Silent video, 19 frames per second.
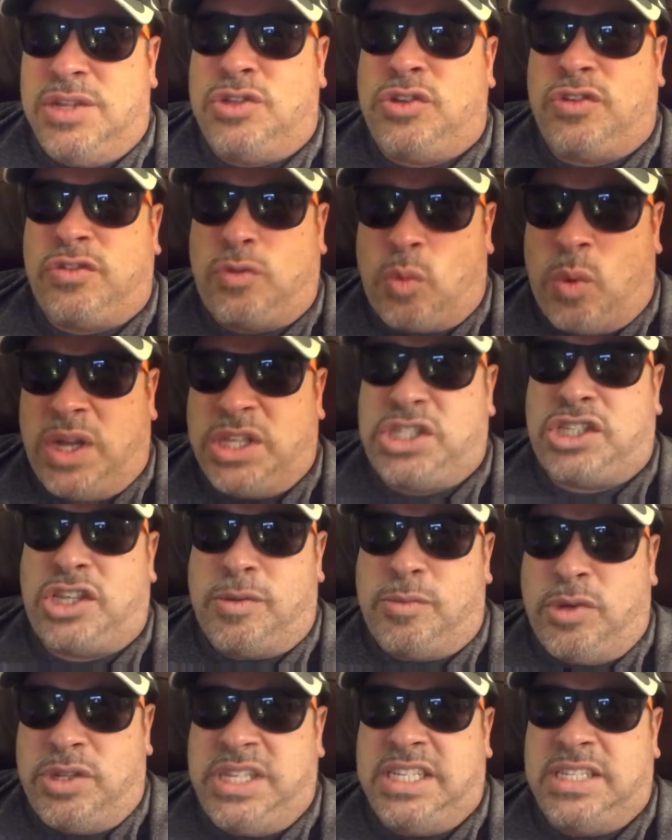Just watch
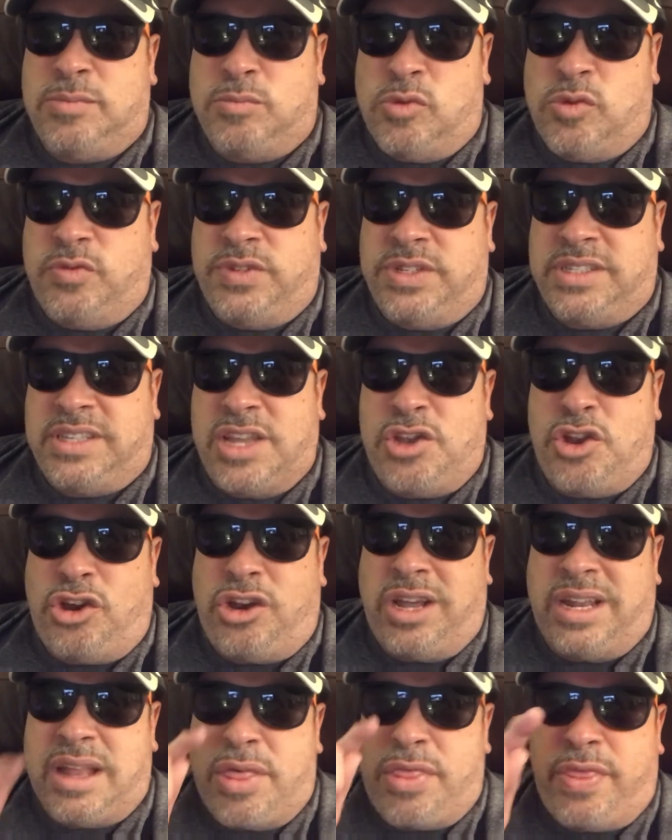some of these movies and you're
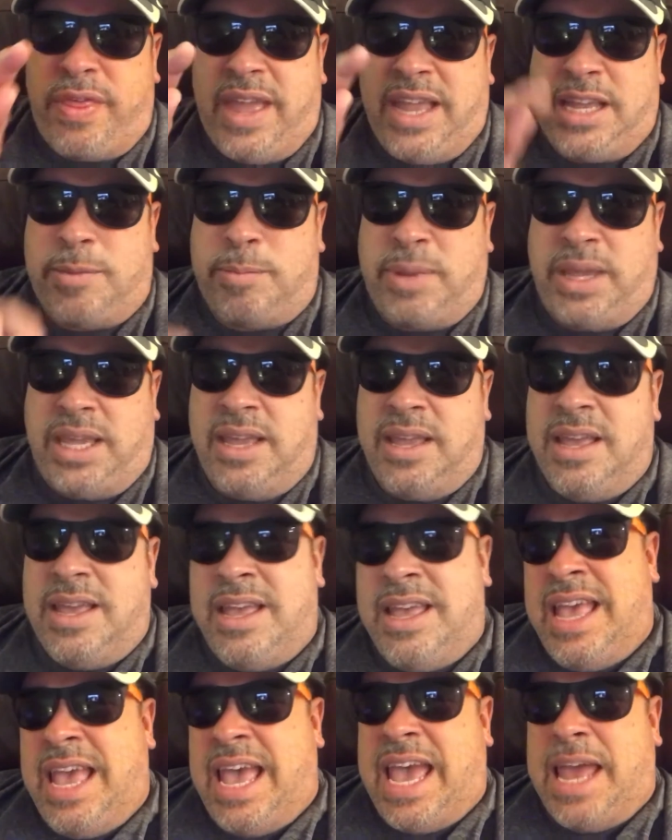going to thank me.
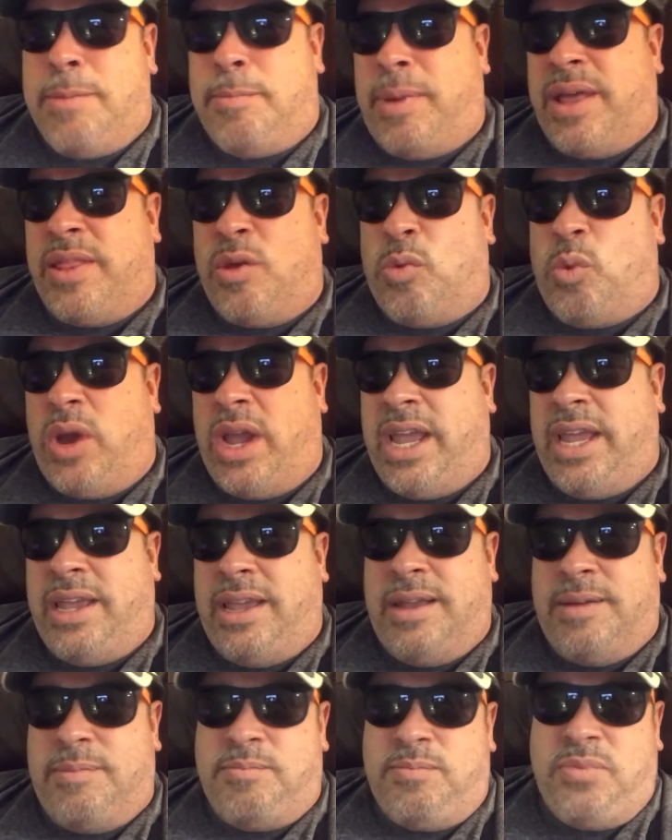And by the
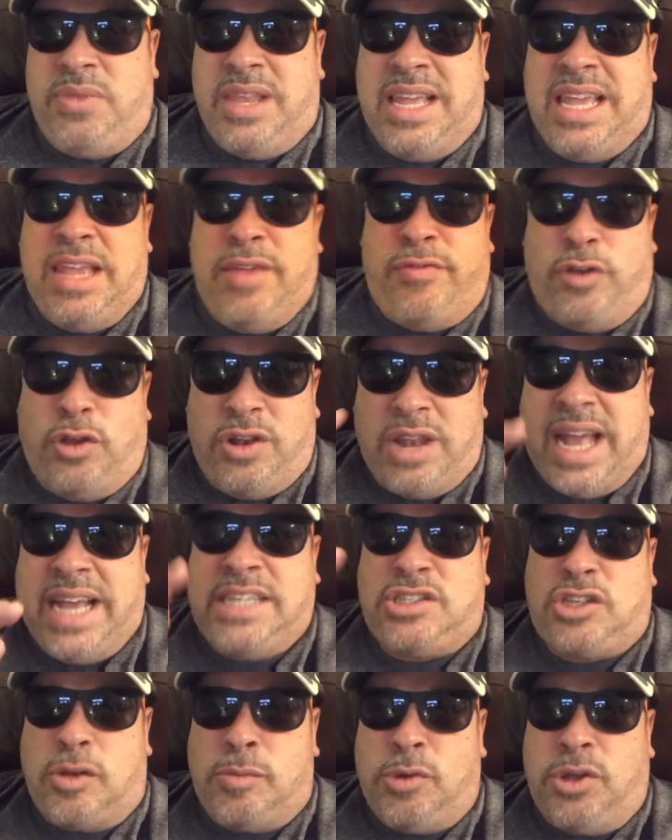way, if you like
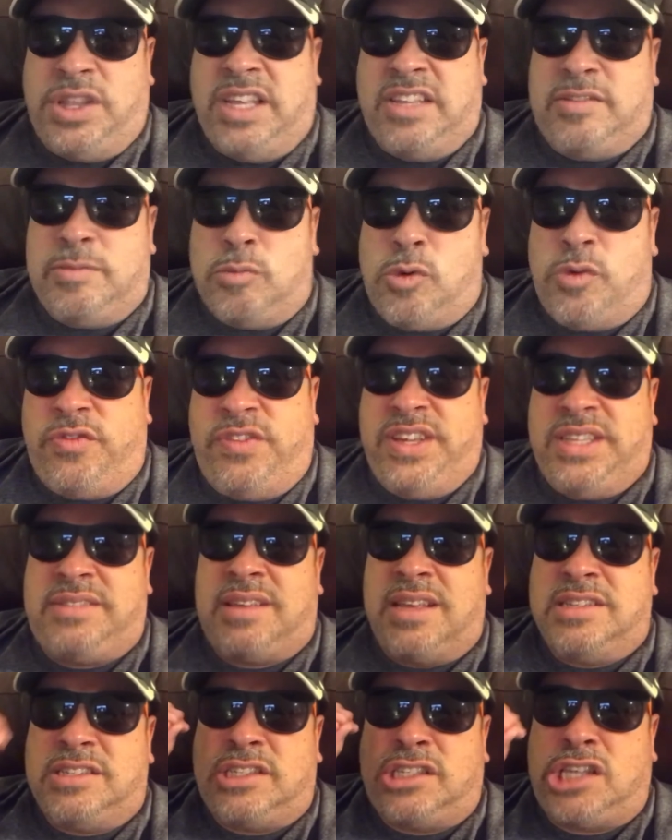some of these movies,
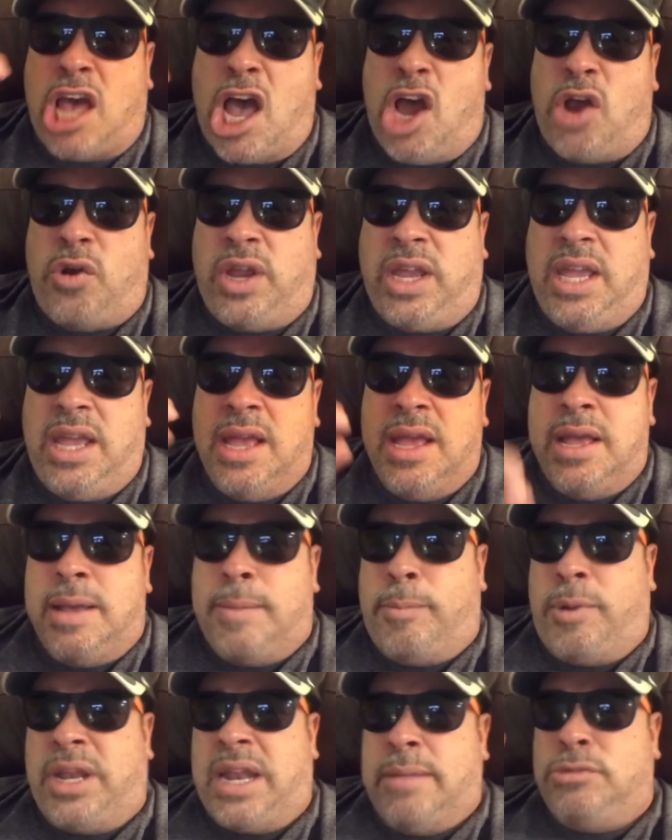sorry,
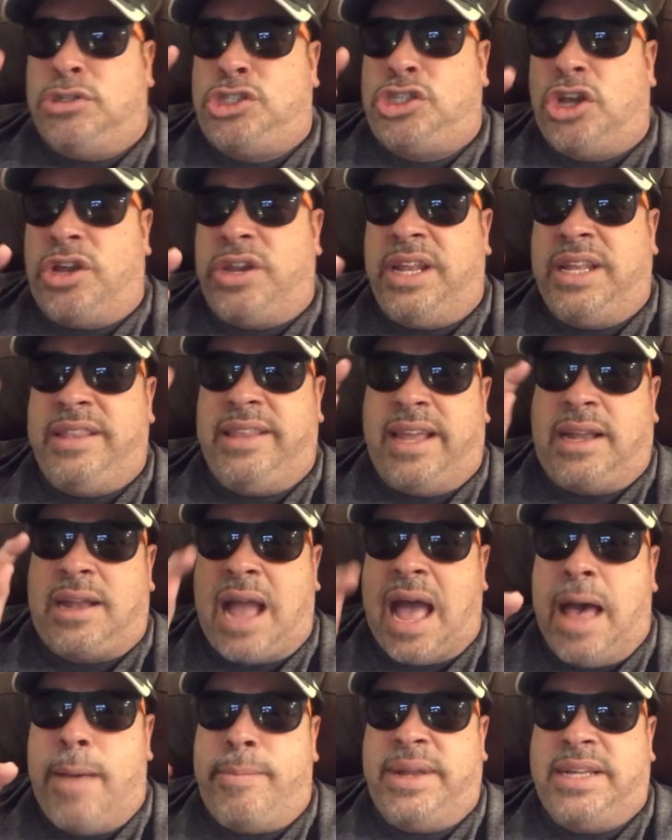but I'm shutting the
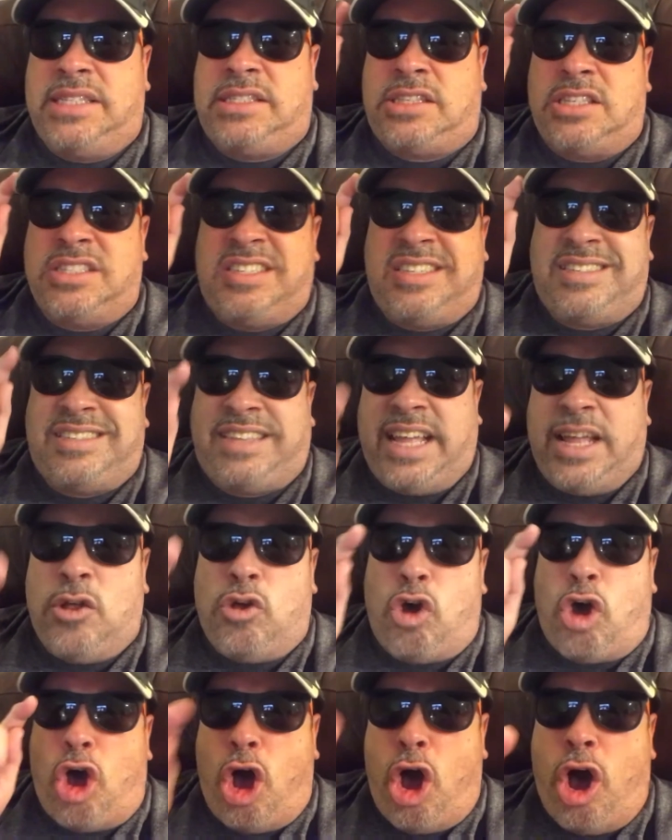comments
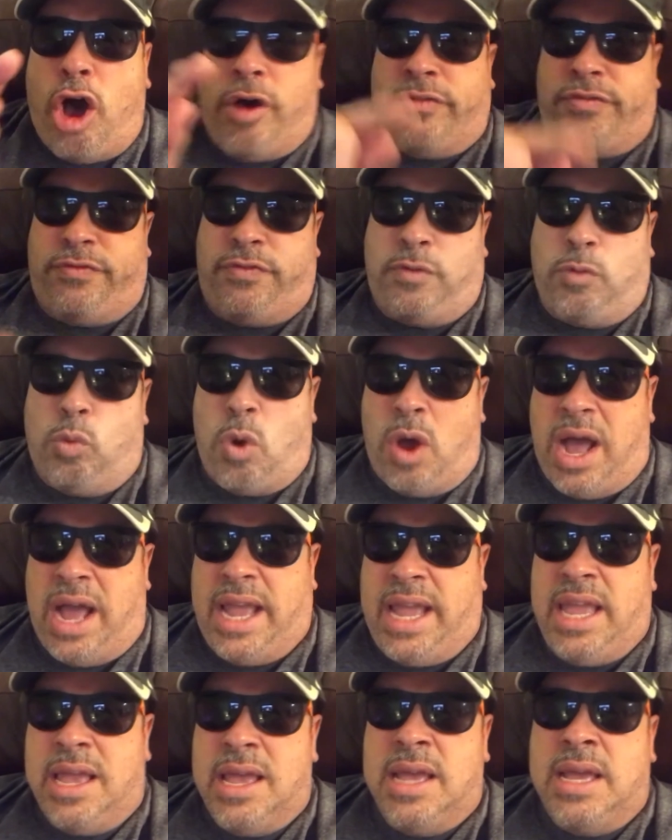still off.
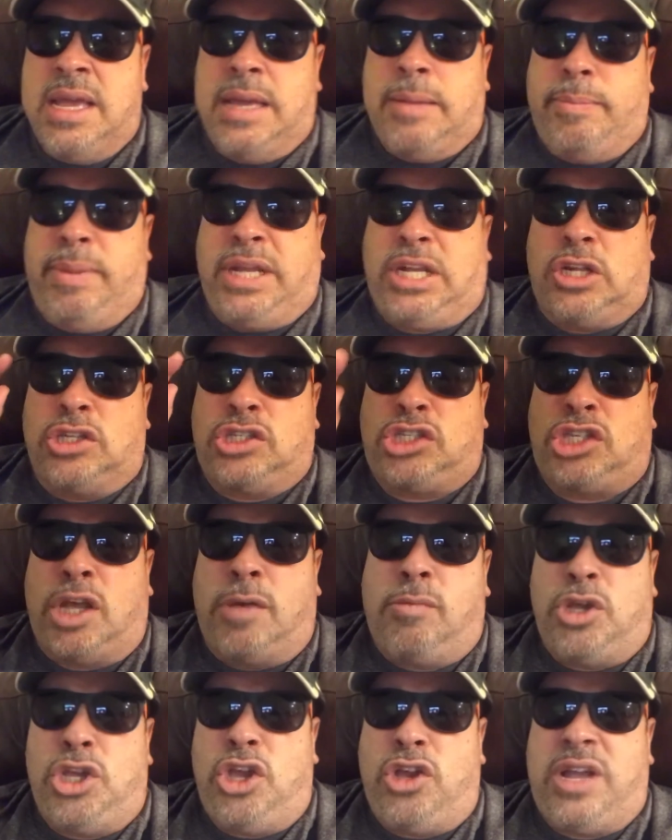Why? Because
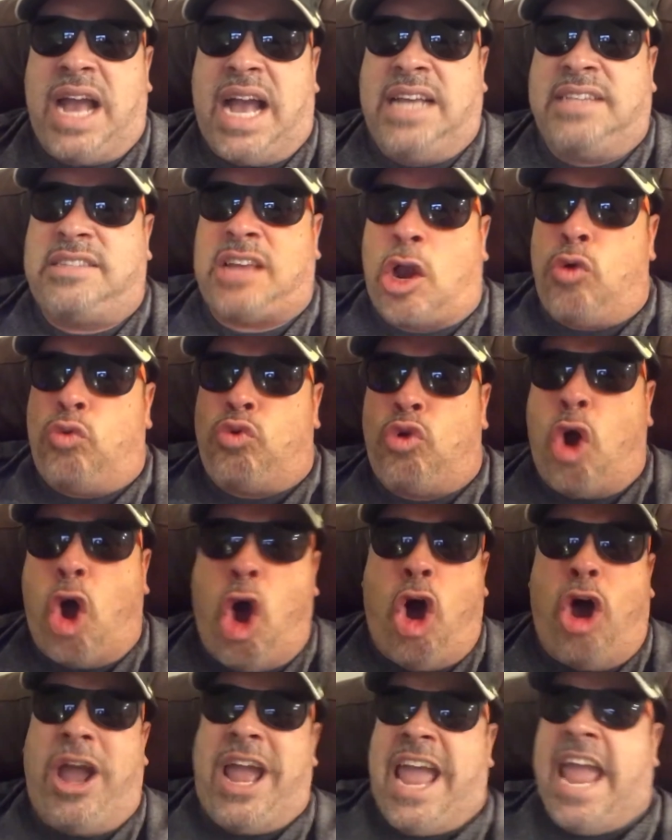some of you guys are
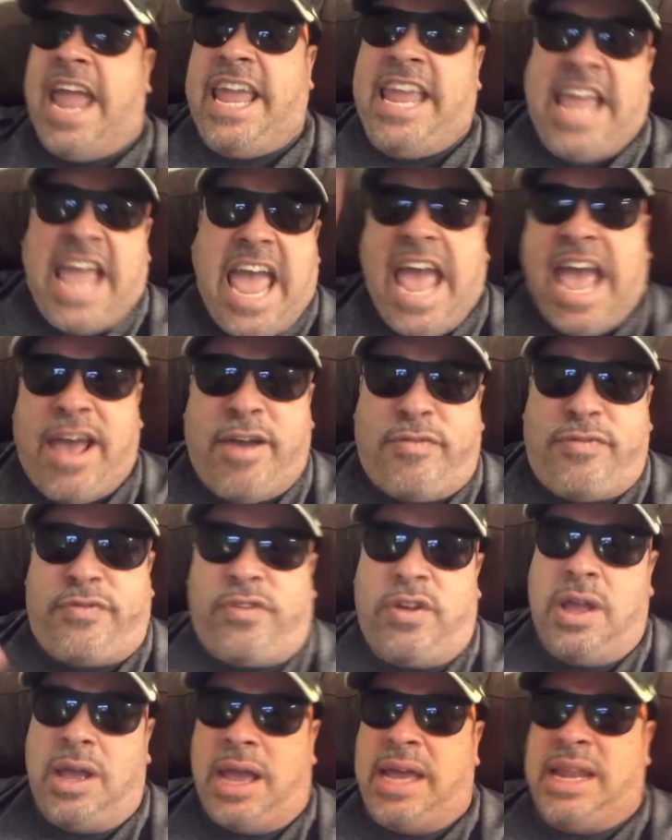raw AF
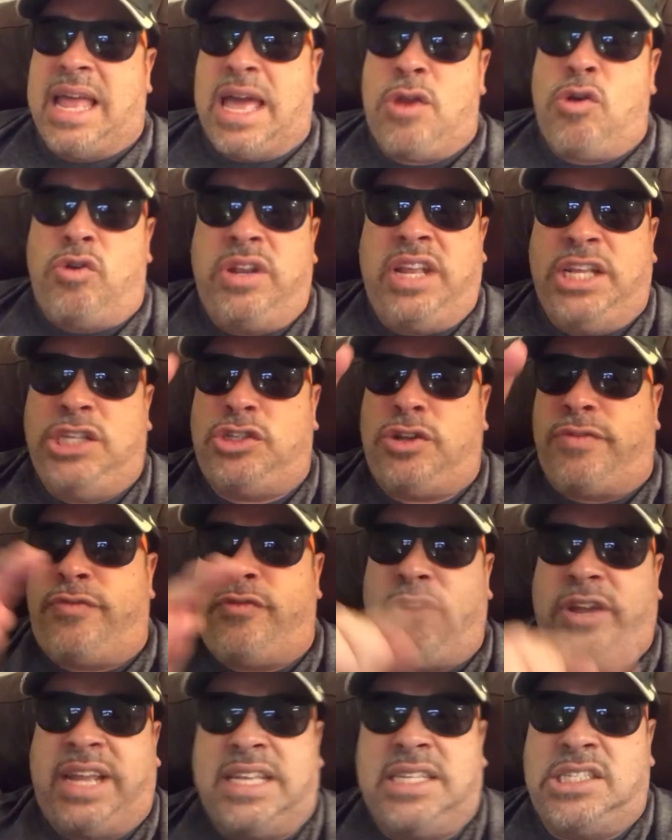and I don't need your
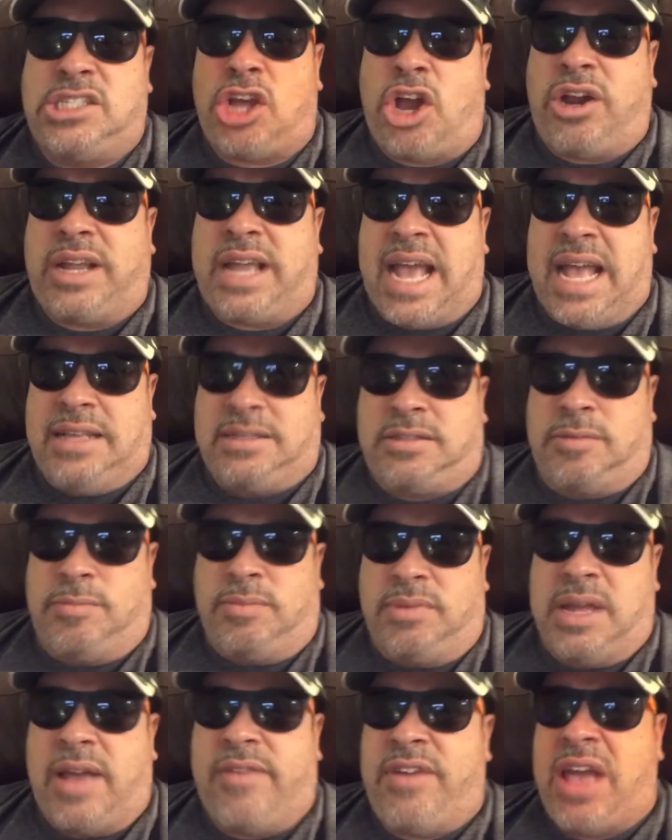freaking sarcasm.
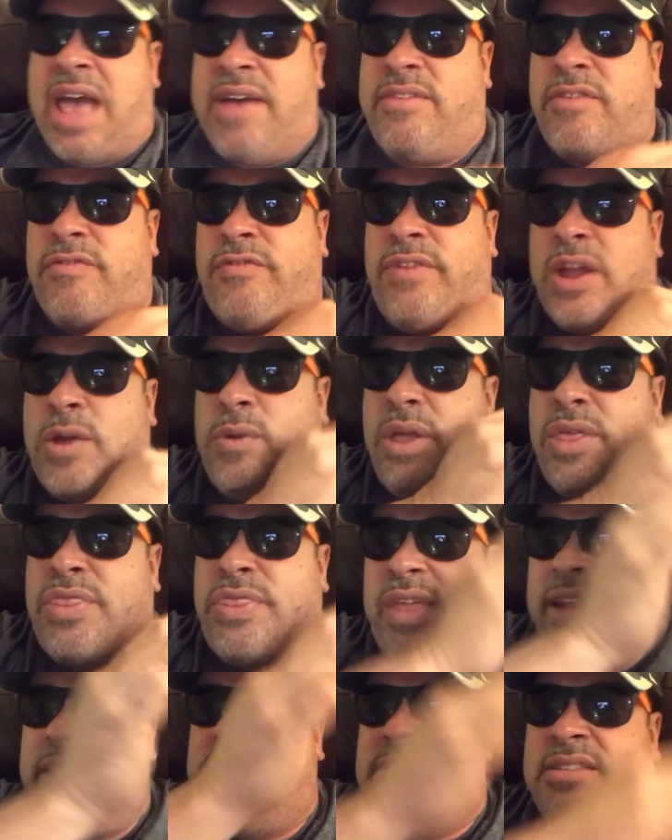I have a very
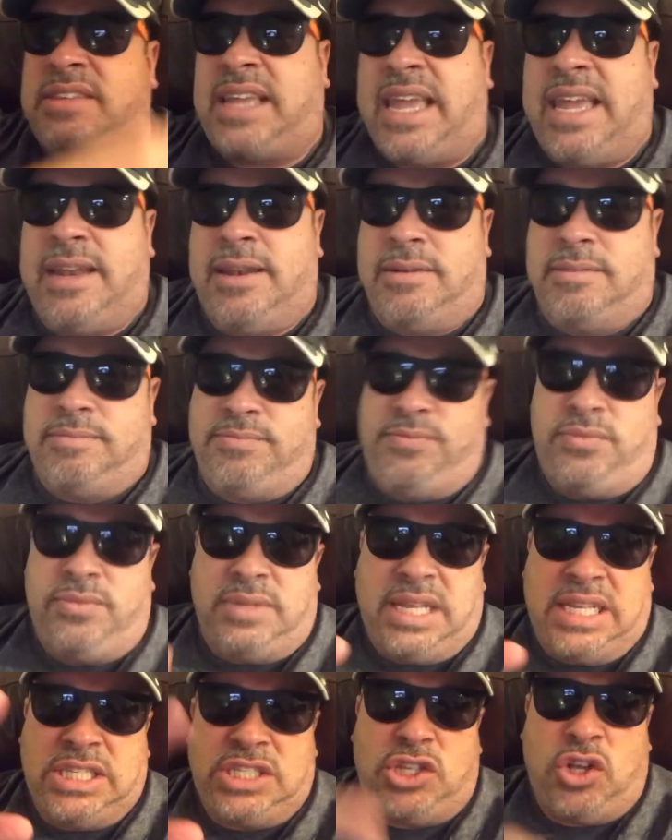thin skin,
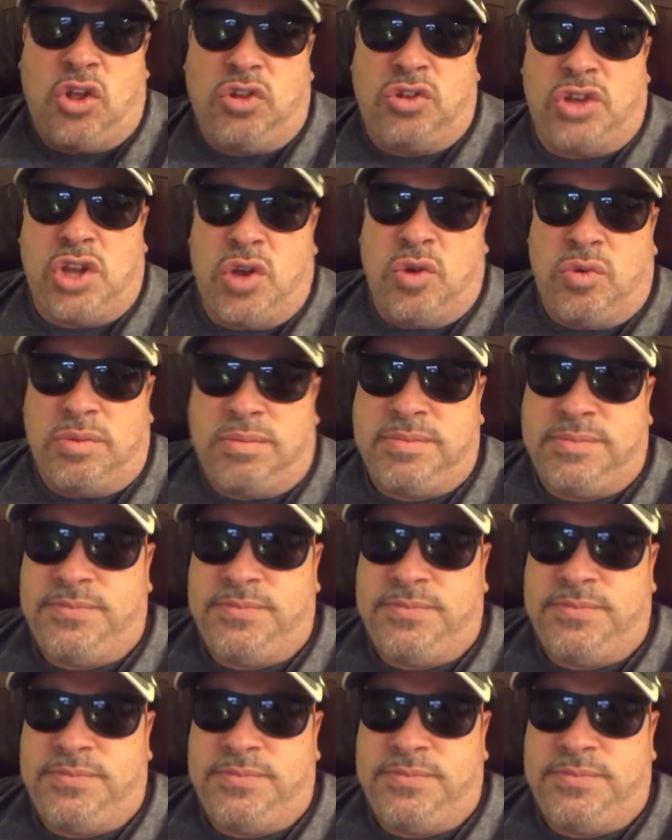as you all know.